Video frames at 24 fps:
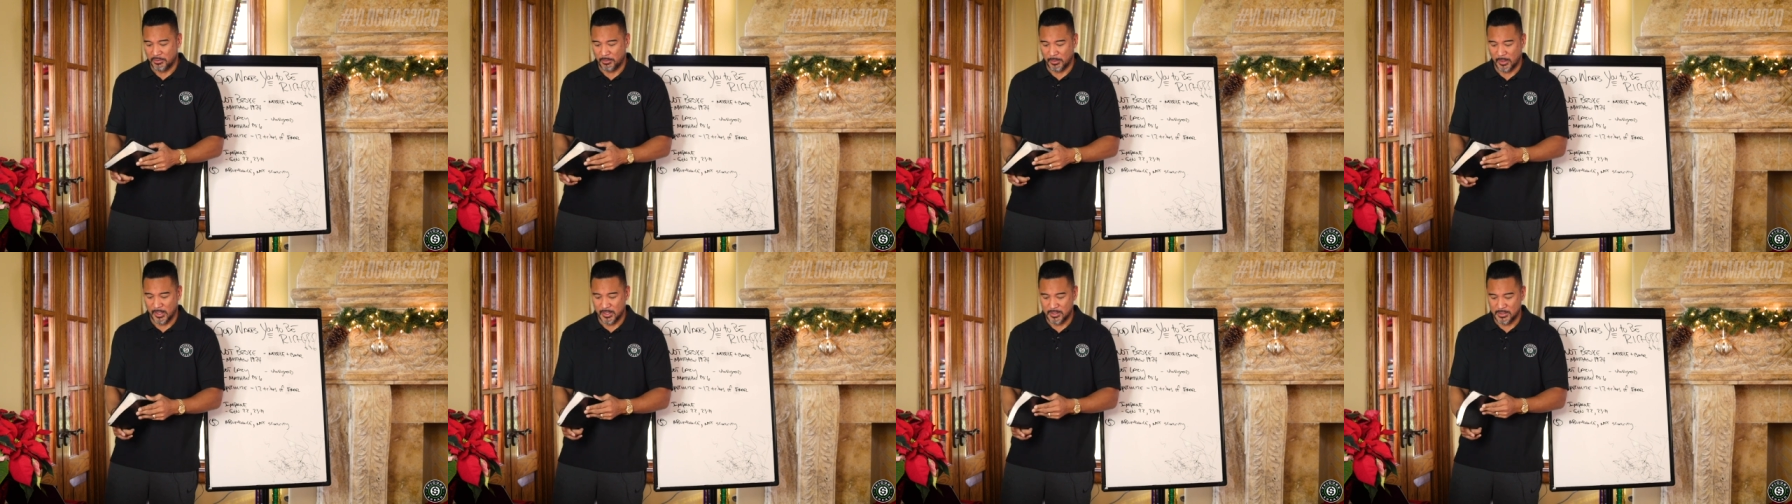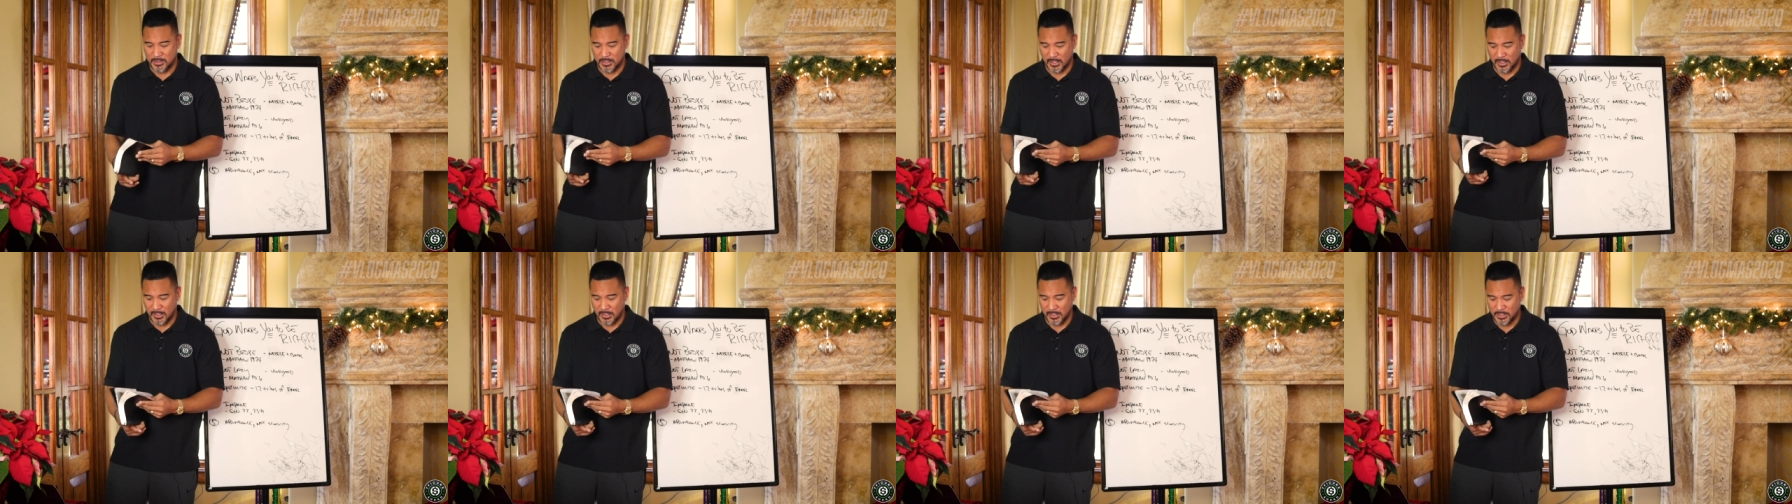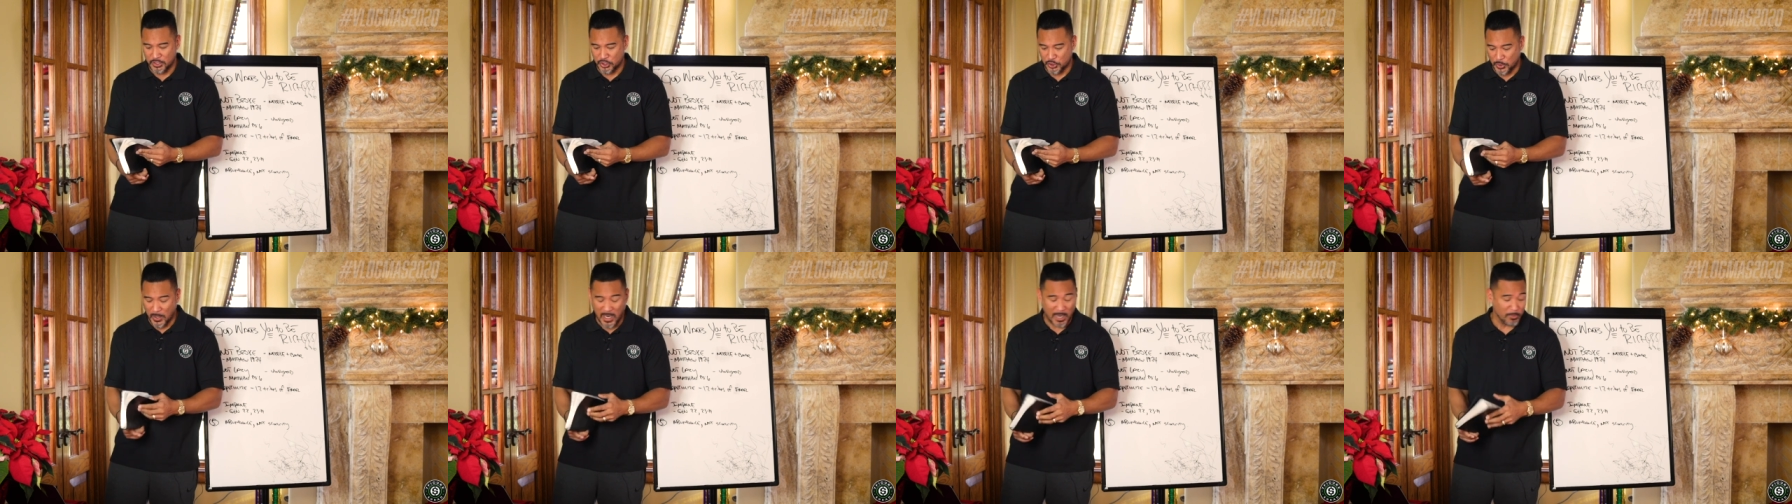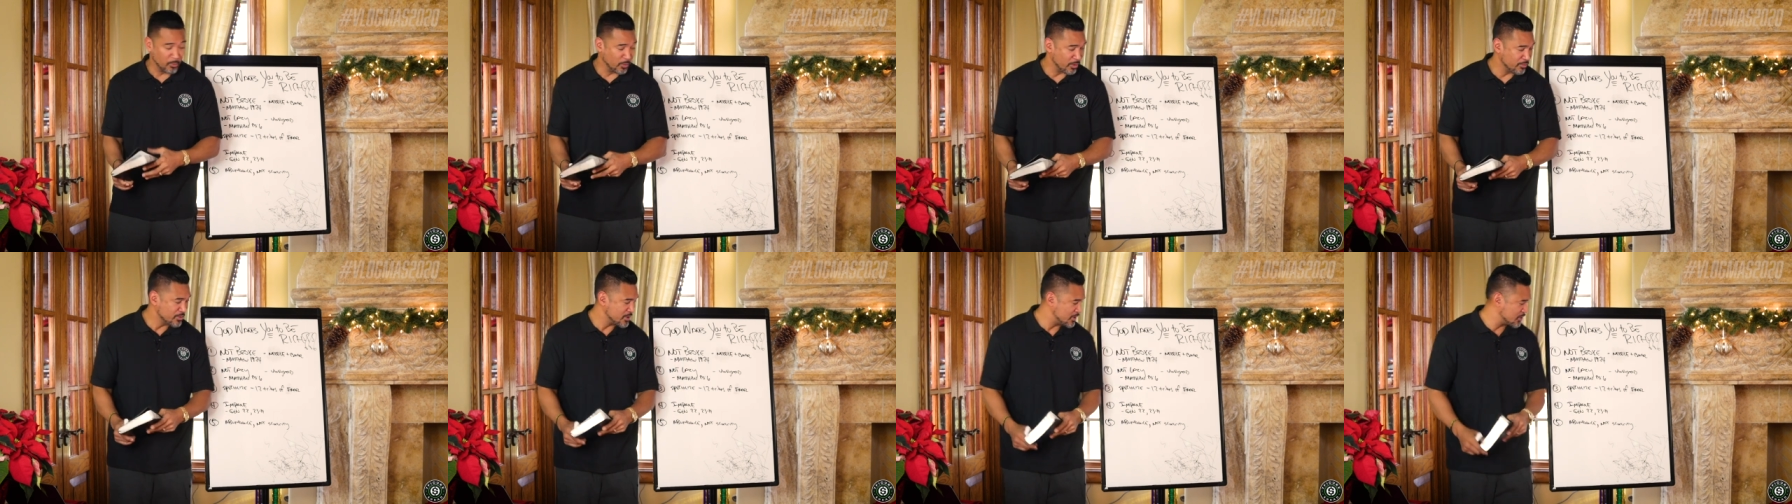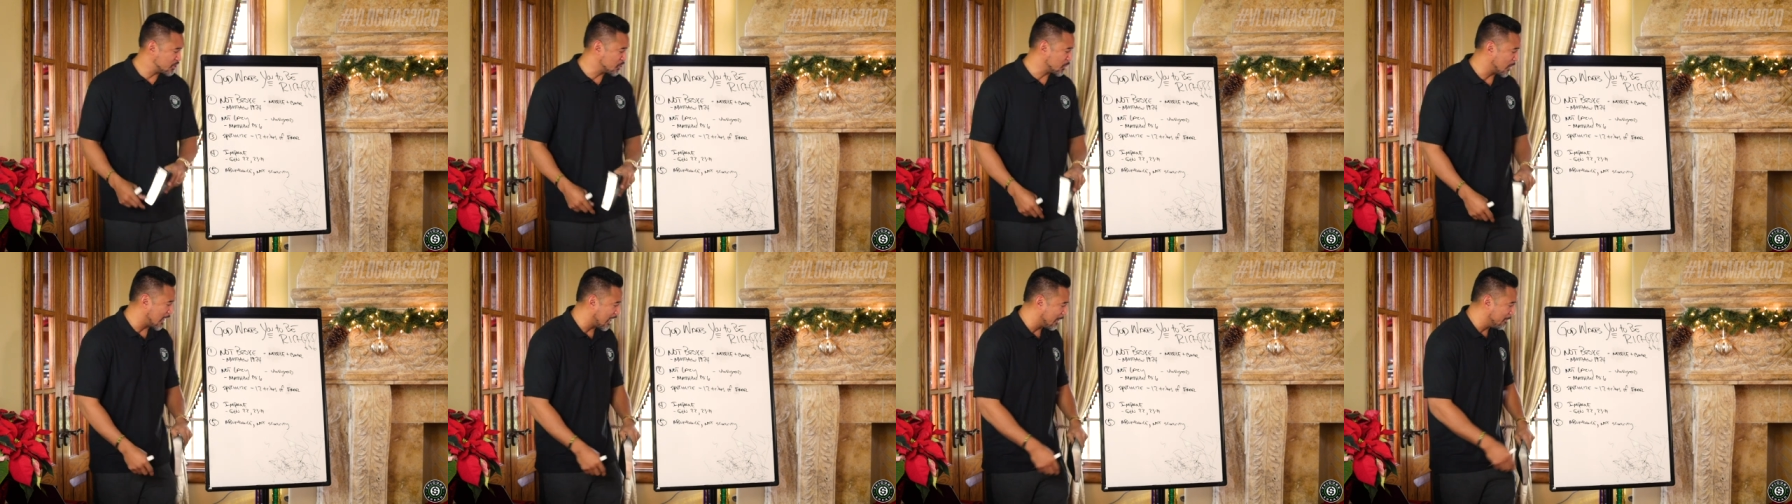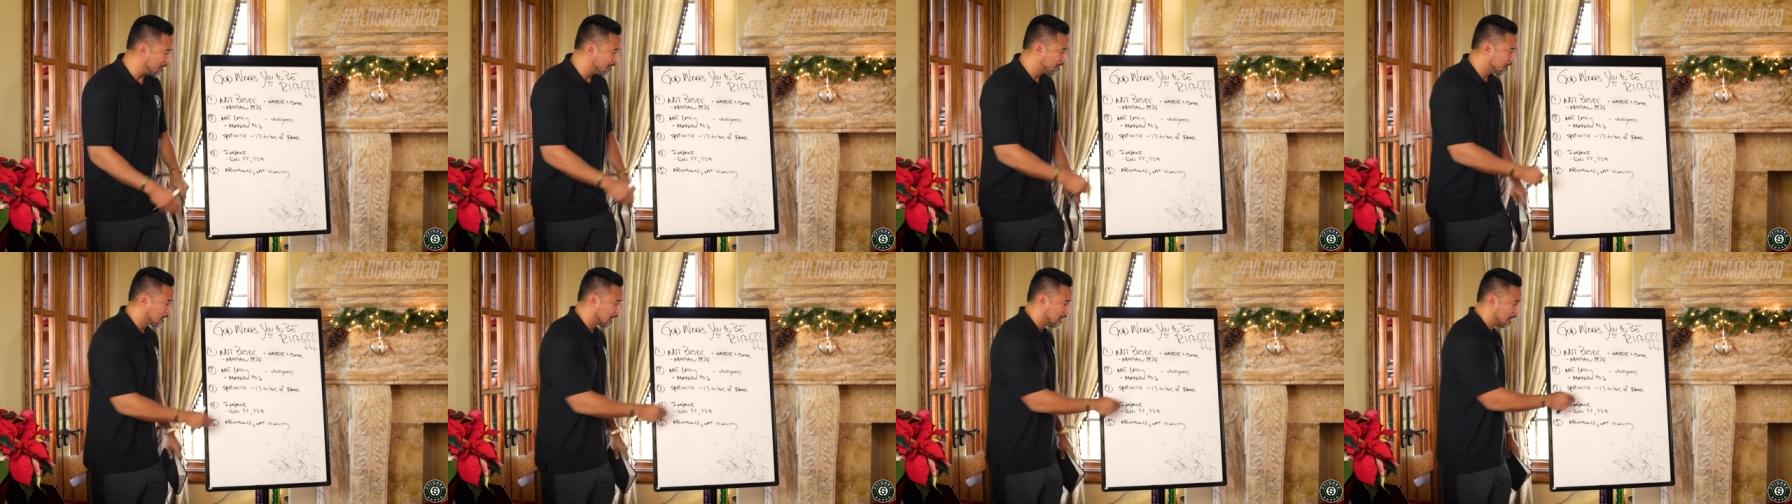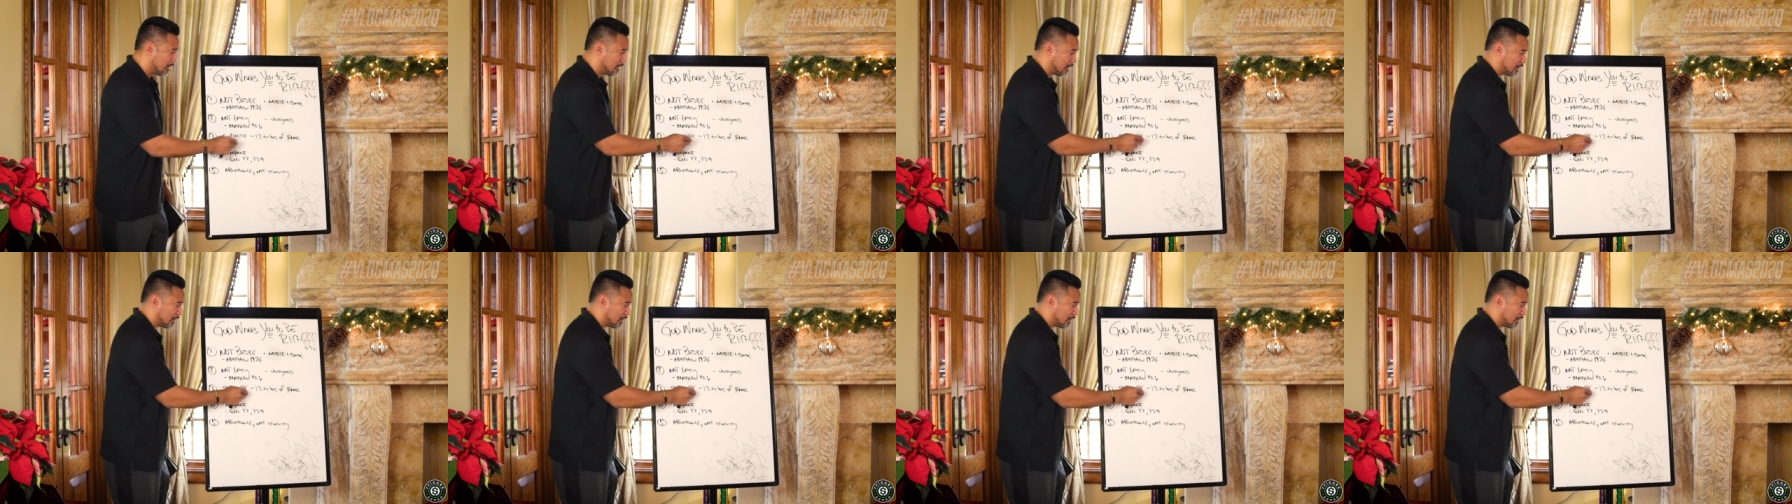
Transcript: through his, uh, his tribe. What was his tribe?